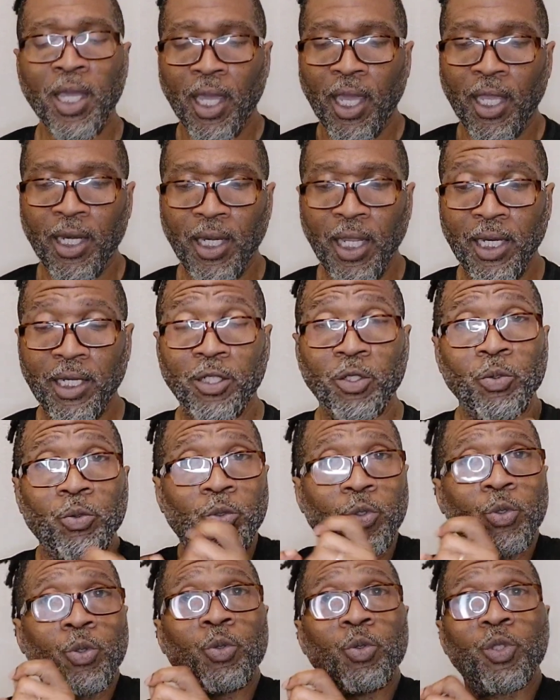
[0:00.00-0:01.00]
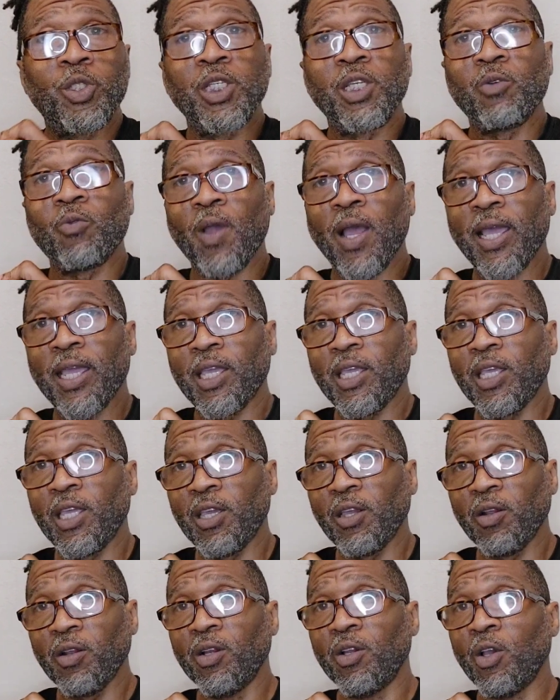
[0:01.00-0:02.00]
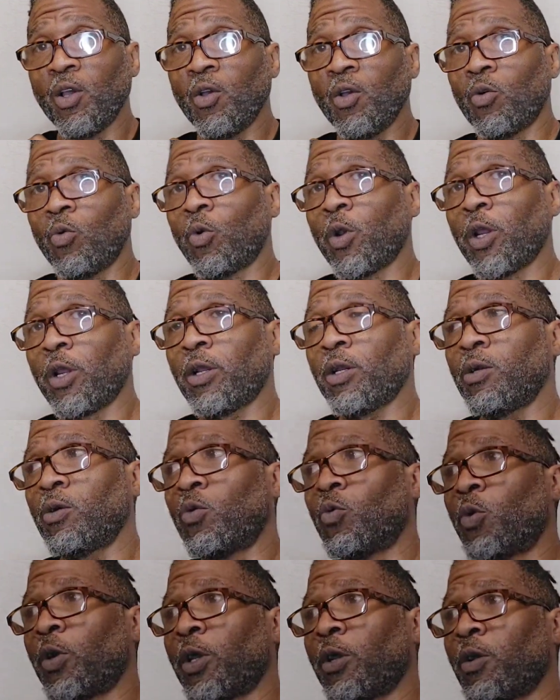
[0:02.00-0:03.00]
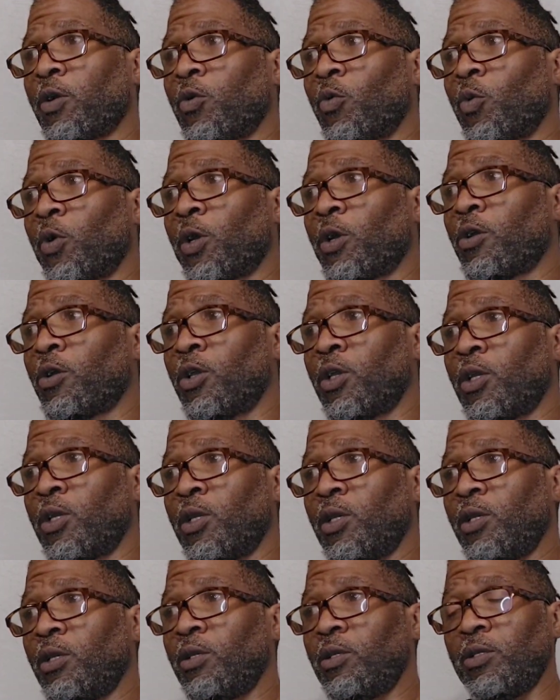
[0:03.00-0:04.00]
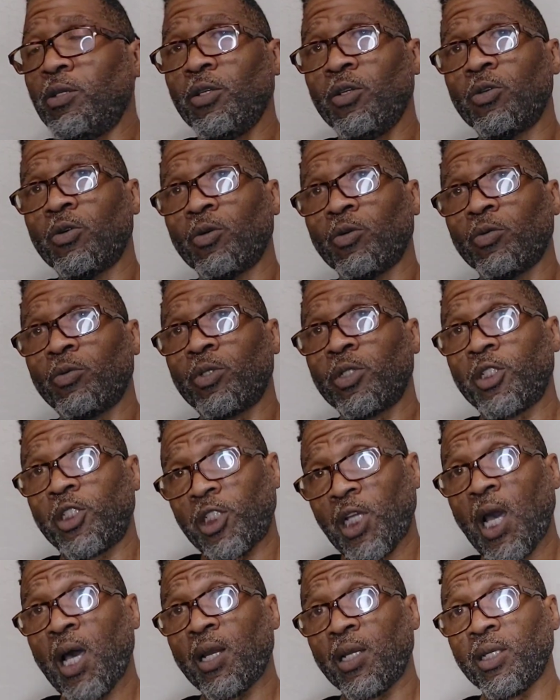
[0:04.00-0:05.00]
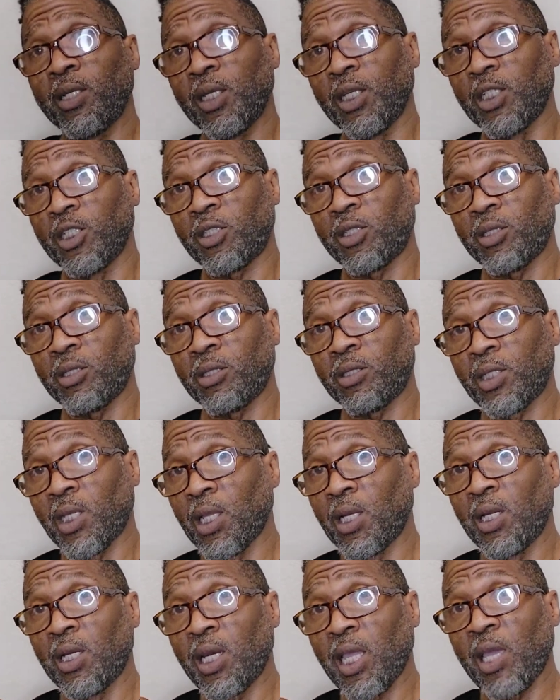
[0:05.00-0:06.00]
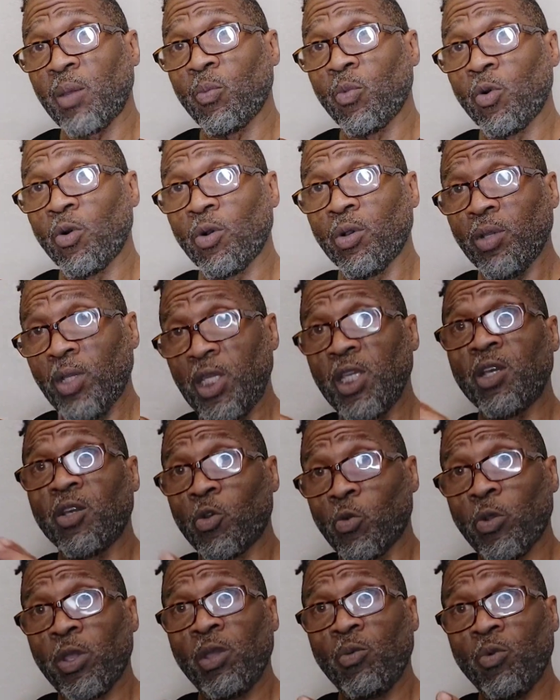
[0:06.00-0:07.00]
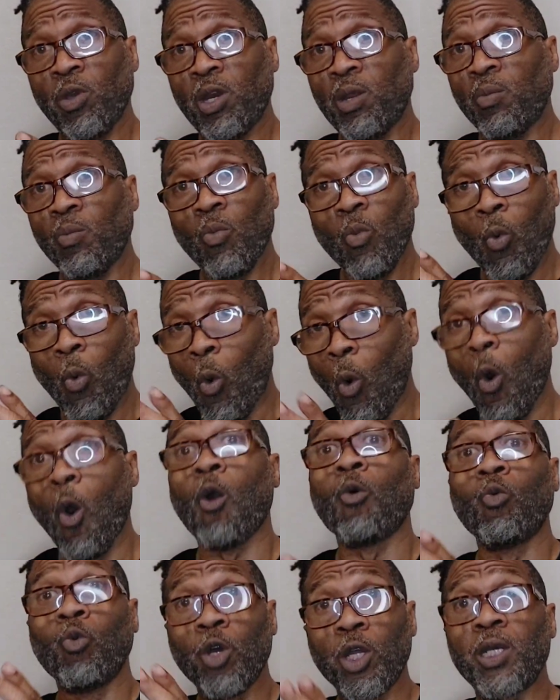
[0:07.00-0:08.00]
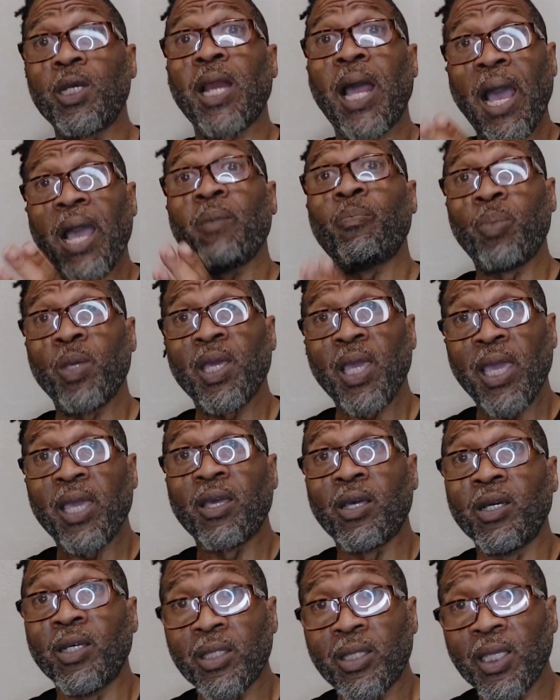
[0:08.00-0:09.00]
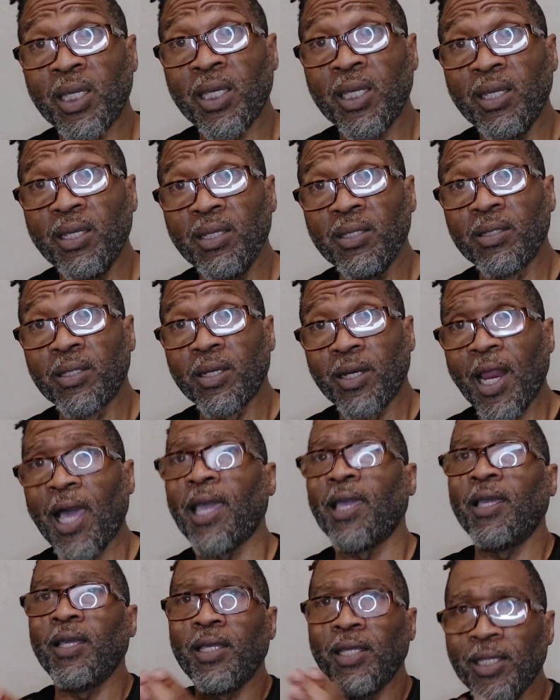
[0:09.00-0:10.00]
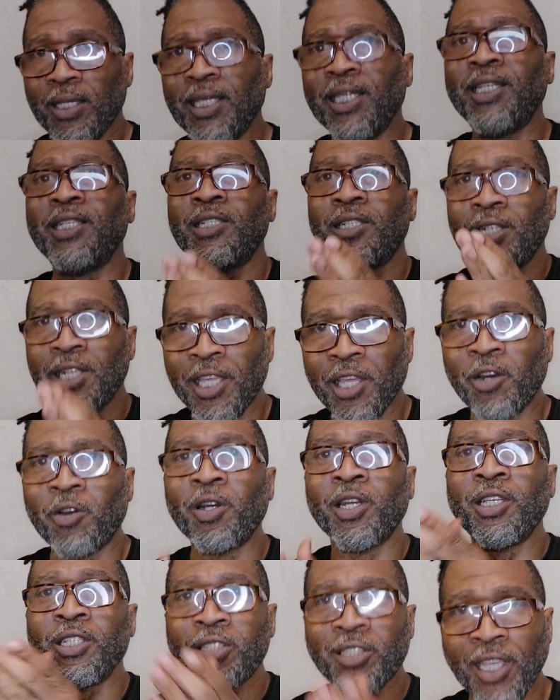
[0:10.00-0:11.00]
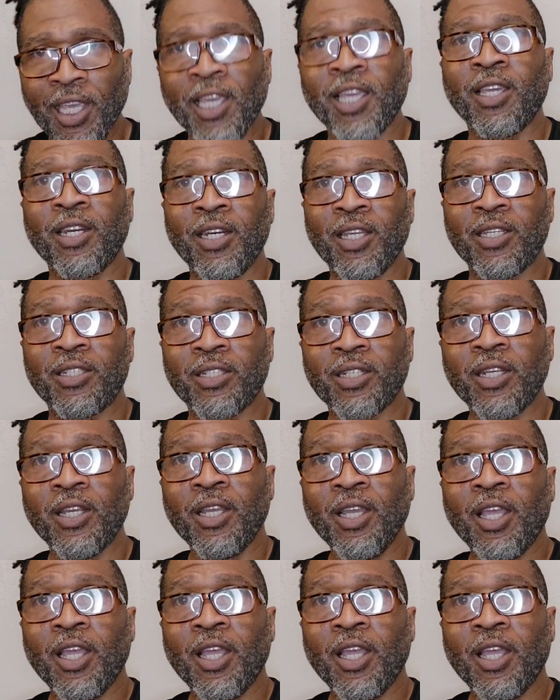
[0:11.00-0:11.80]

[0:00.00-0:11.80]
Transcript: And do you see right here where? You know, T'Challa is telling Namor, he agreed with him, war would not be a good thing. Like, he's literally saying this.